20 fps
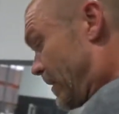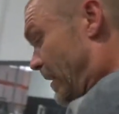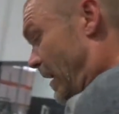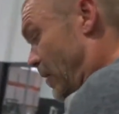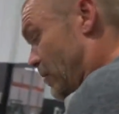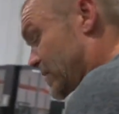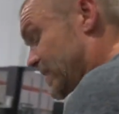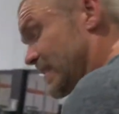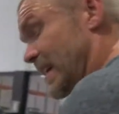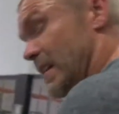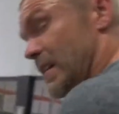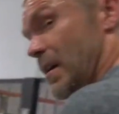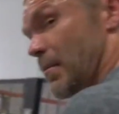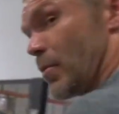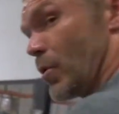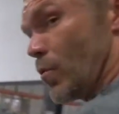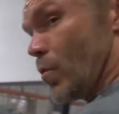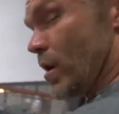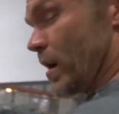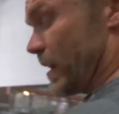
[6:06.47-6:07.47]
that was set
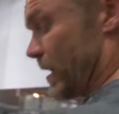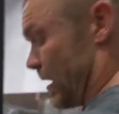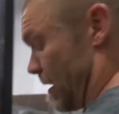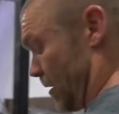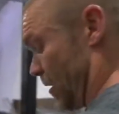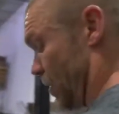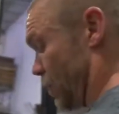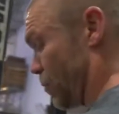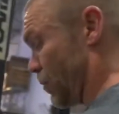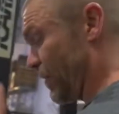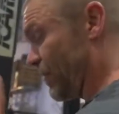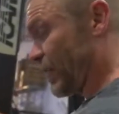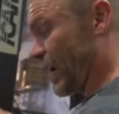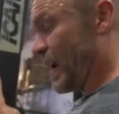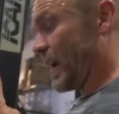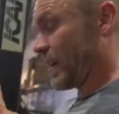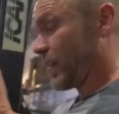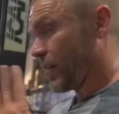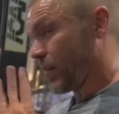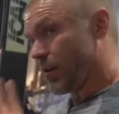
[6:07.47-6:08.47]
number 1. We've
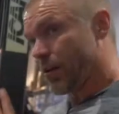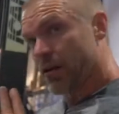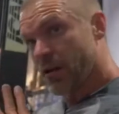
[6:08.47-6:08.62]
got